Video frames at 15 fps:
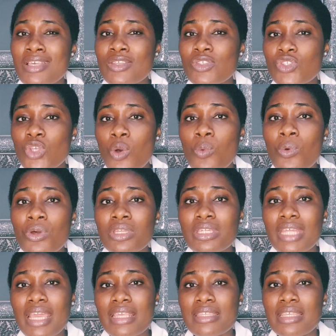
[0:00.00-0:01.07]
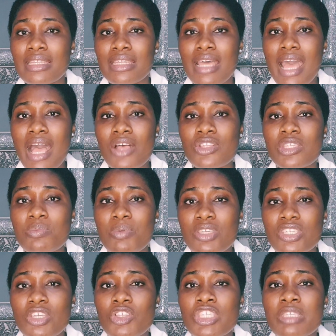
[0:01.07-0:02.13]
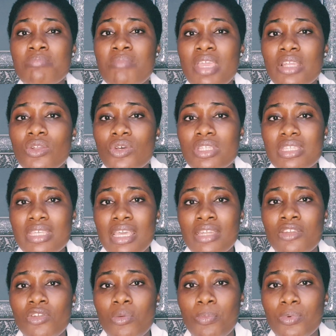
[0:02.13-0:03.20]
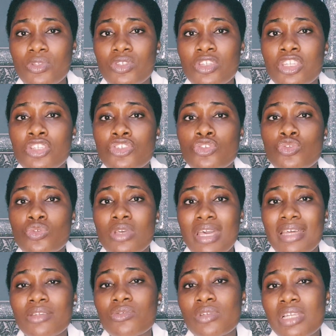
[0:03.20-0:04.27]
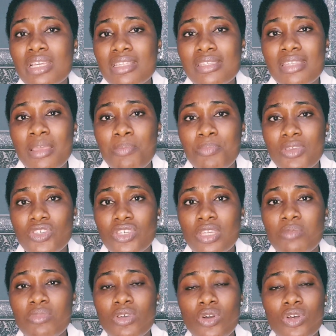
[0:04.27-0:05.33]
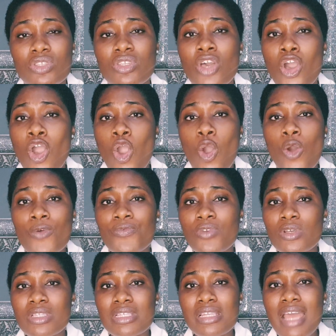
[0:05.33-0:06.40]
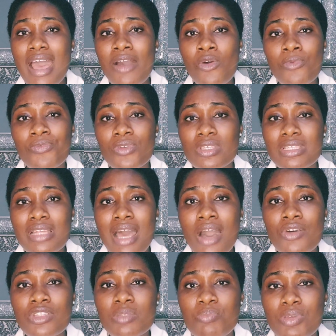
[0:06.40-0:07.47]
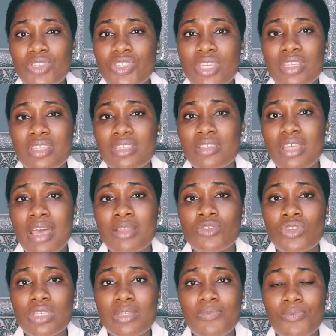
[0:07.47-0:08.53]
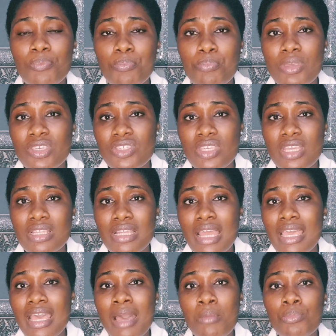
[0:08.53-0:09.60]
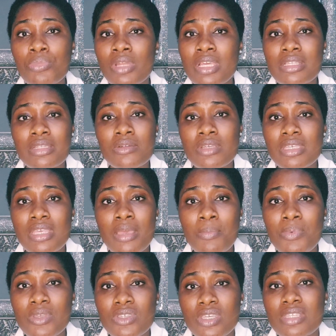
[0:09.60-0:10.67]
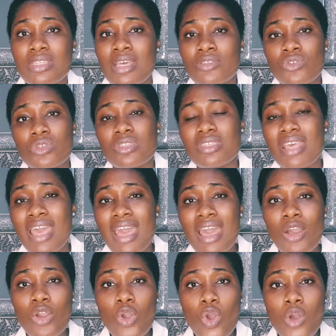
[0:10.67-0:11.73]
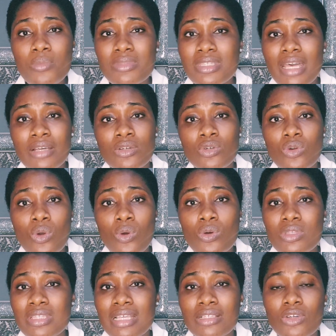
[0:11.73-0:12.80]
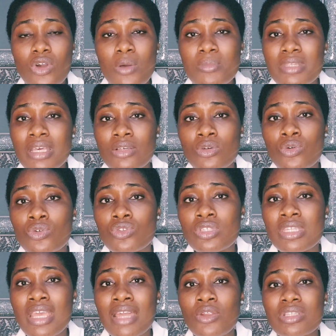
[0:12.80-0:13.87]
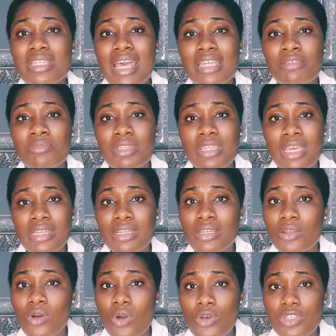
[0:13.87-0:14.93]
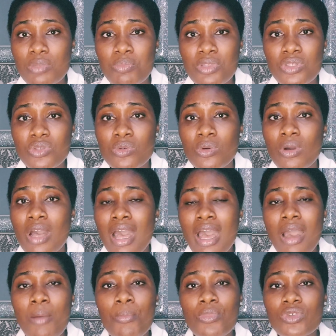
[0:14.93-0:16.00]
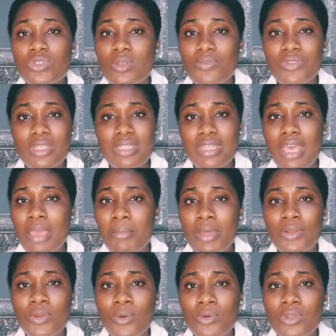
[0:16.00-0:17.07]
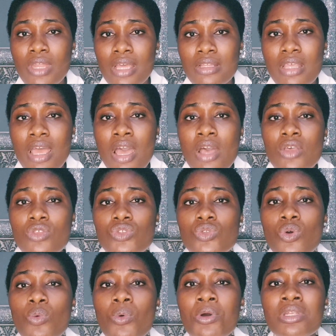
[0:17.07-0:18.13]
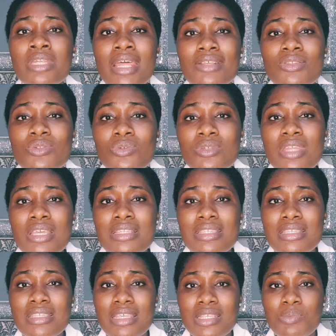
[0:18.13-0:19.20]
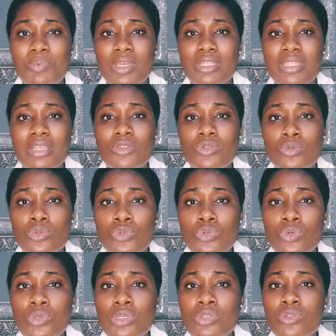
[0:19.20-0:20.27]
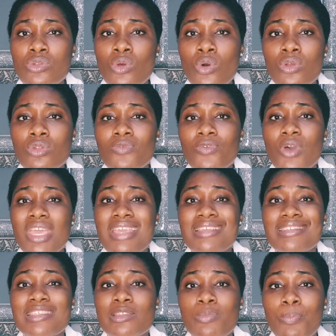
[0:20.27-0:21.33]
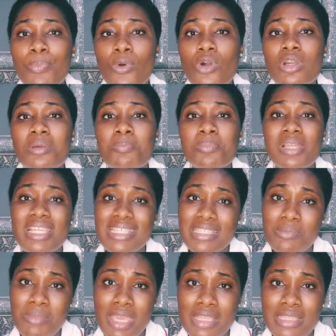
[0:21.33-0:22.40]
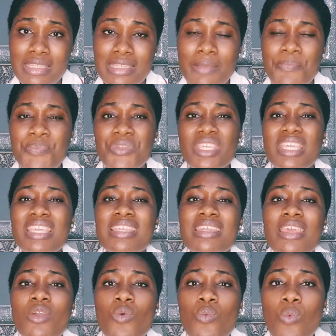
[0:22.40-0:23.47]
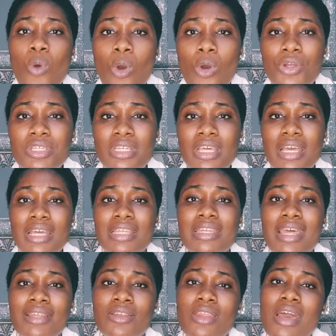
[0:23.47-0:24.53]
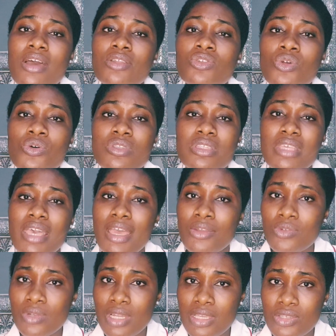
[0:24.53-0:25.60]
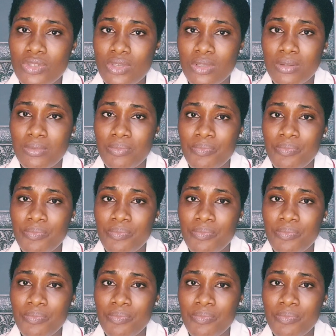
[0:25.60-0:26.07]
Someone that is in the outpatient may not get the opportunity to cannulate a patient because obviously outpatients are just patient, like ambulatory care patient that just comes and goes and comes and goes. They are not admitted in the hospital most of the time and all that. So what that student is expected to do is go for a spoke placement in a ward that does cannulation.